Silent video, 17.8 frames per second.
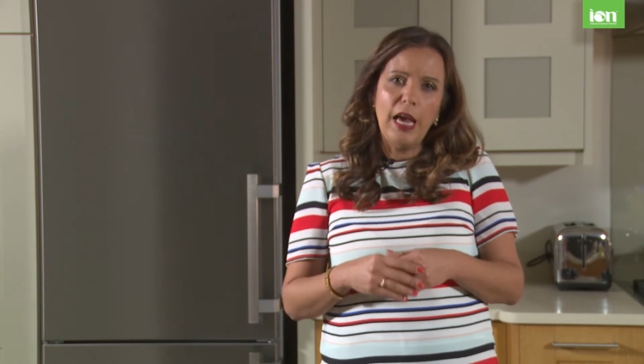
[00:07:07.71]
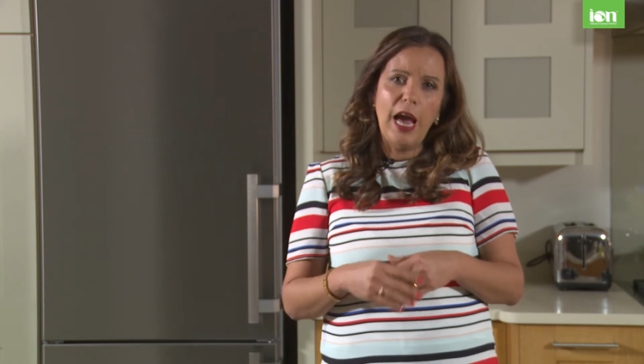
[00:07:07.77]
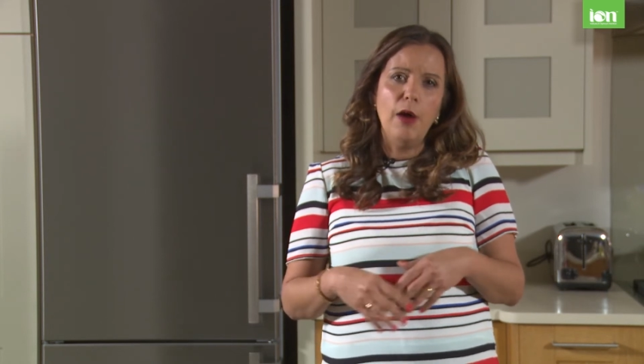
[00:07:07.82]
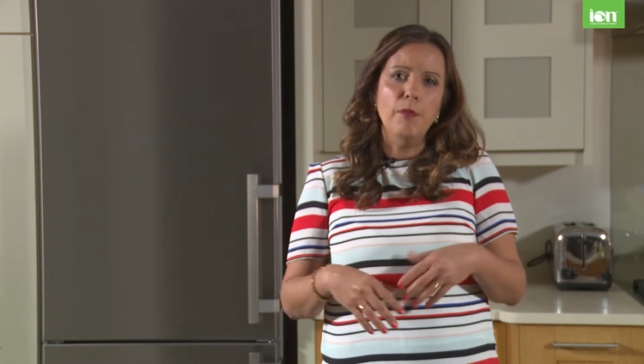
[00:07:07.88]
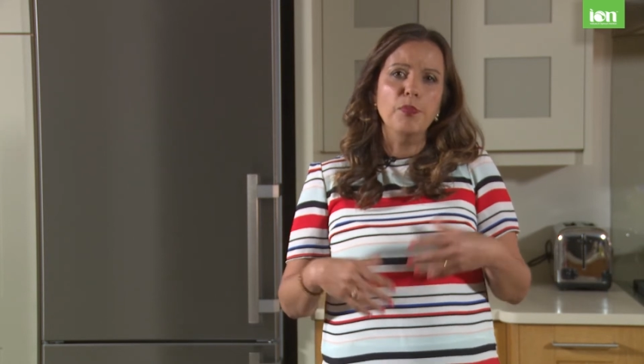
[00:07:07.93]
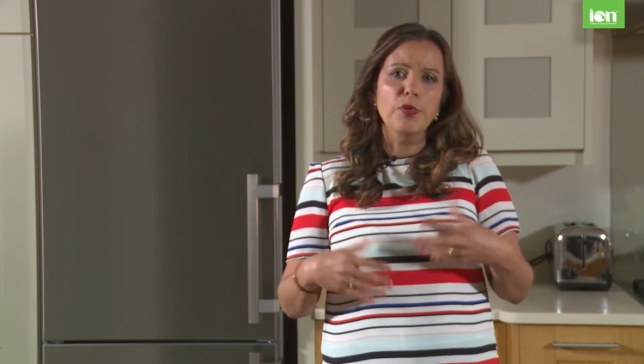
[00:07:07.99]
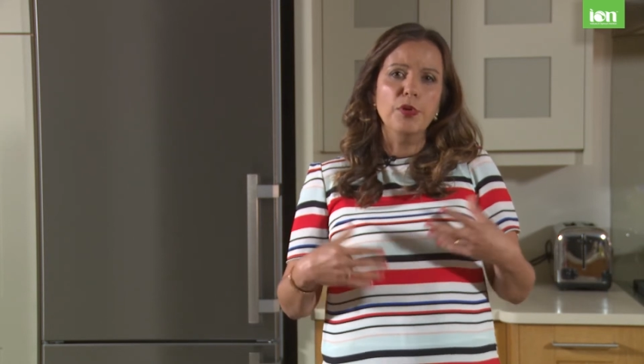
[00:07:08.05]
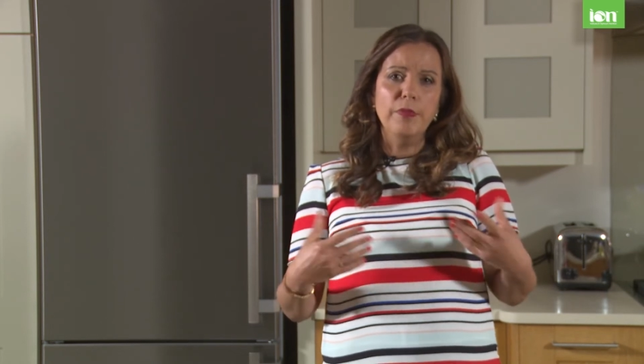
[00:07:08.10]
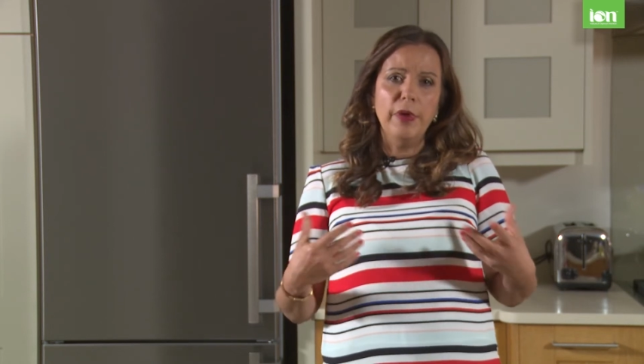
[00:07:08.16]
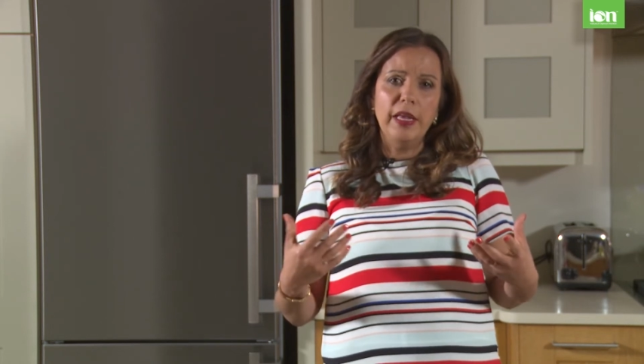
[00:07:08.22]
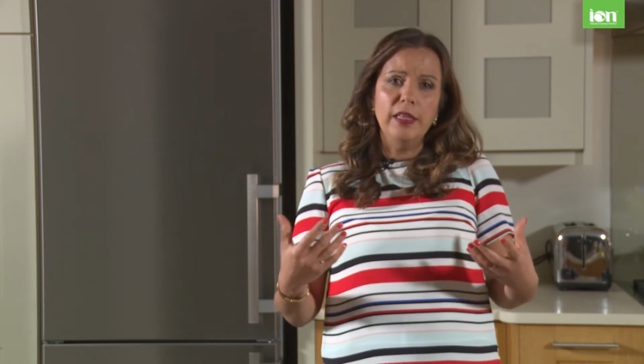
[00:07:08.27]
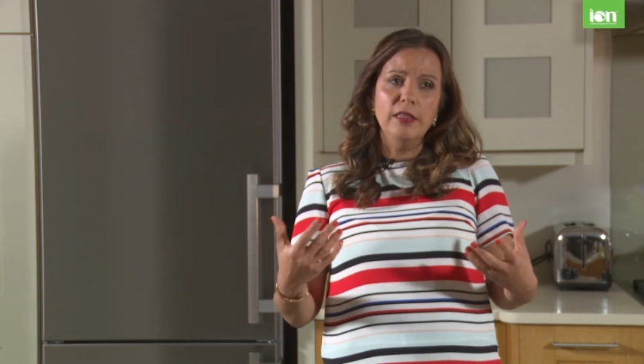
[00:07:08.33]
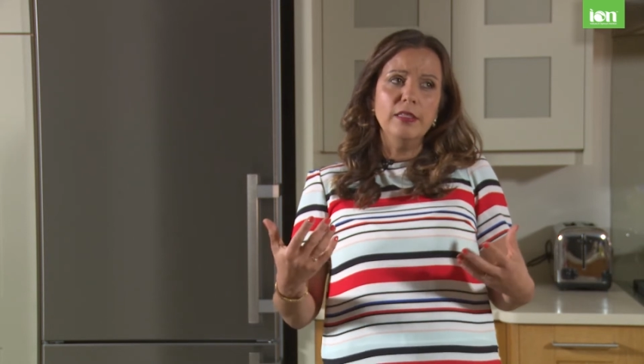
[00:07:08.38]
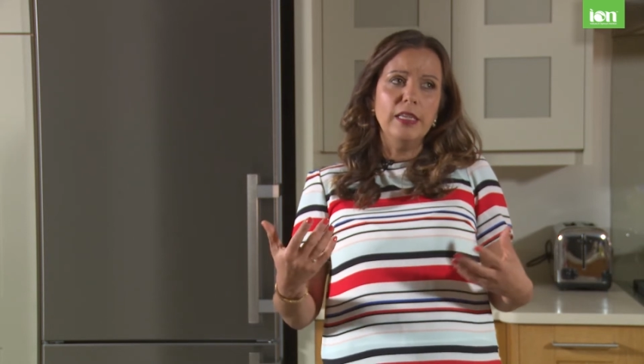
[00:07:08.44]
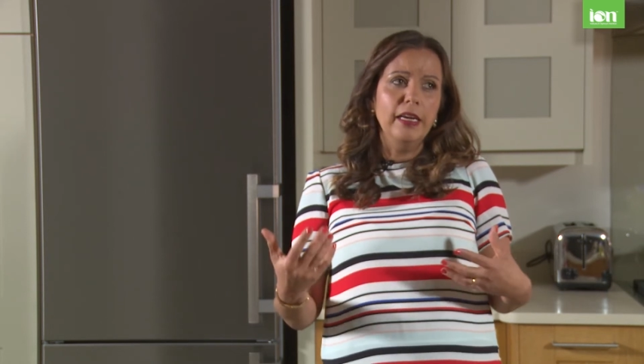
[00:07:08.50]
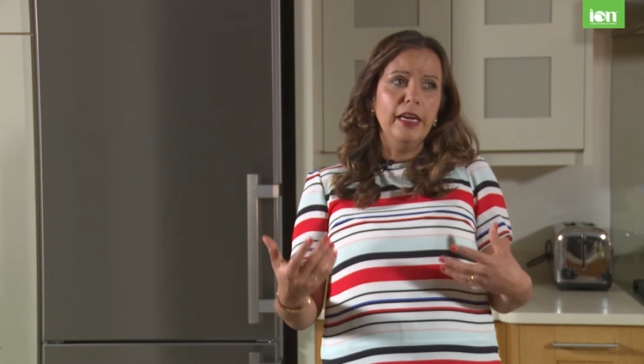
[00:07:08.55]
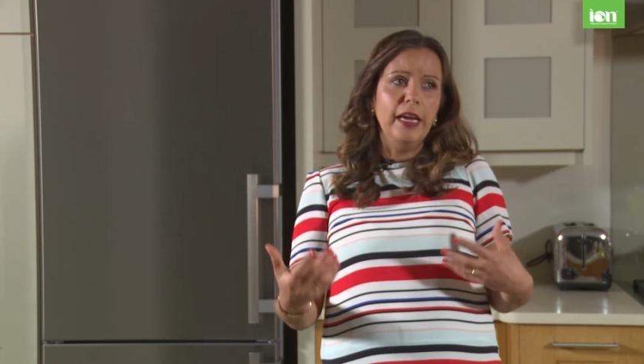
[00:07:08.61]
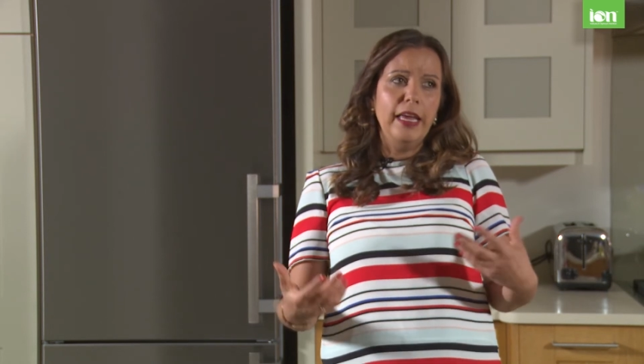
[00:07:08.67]
and prevents
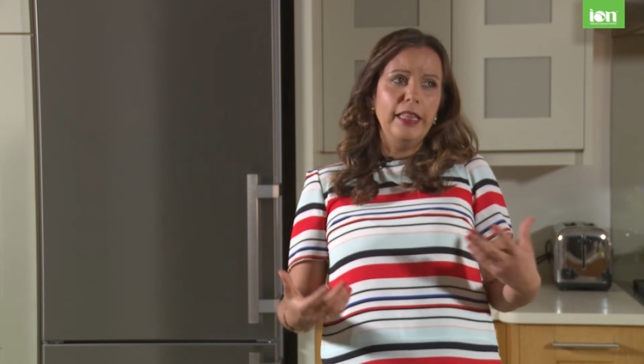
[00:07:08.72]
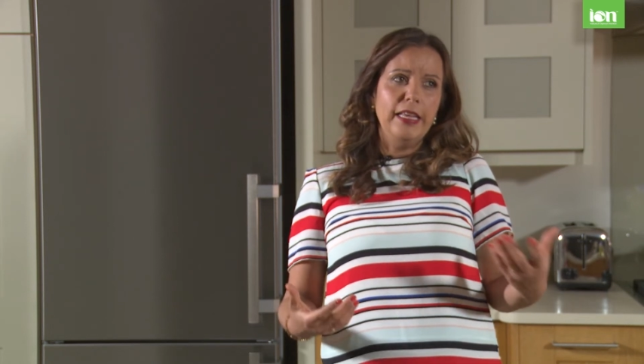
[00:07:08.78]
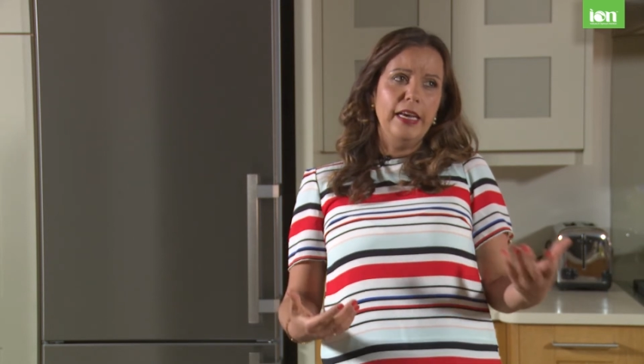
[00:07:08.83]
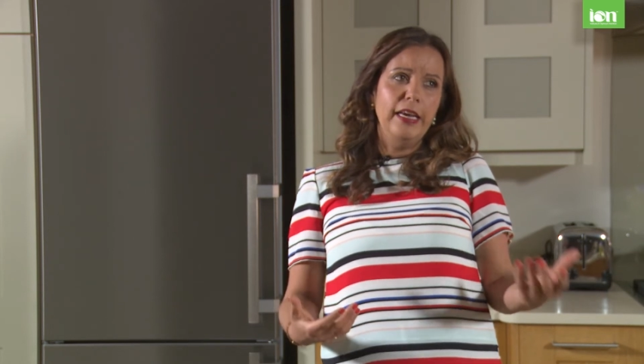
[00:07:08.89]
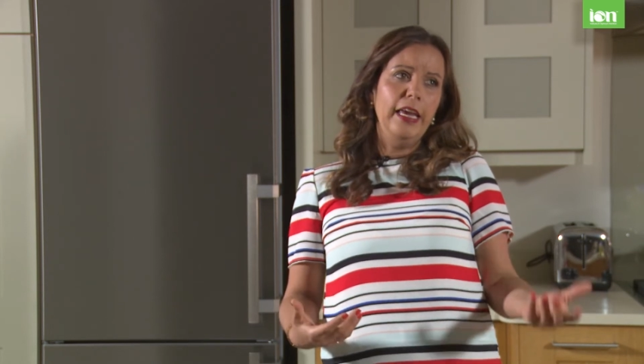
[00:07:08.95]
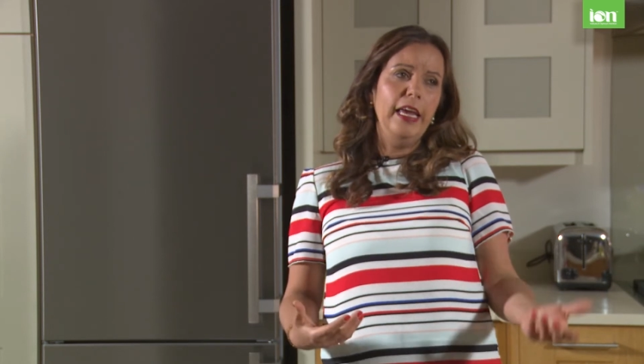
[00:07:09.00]
the